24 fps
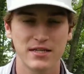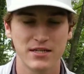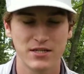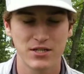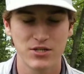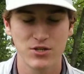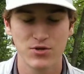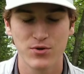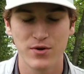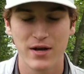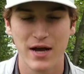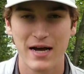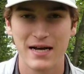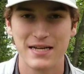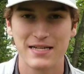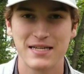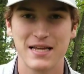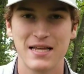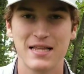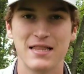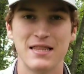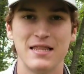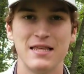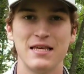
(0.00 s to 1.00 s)
to you guys
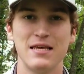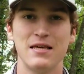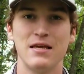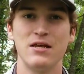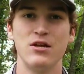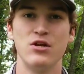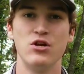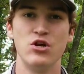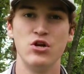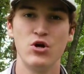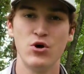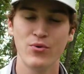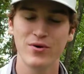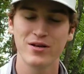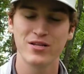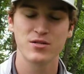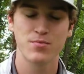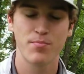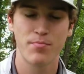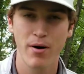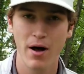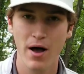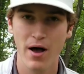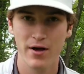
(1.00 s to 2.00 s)
the
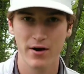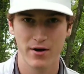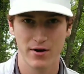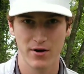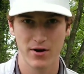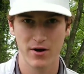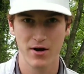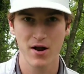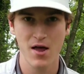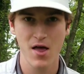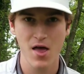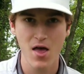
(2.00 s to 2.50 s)
newest putter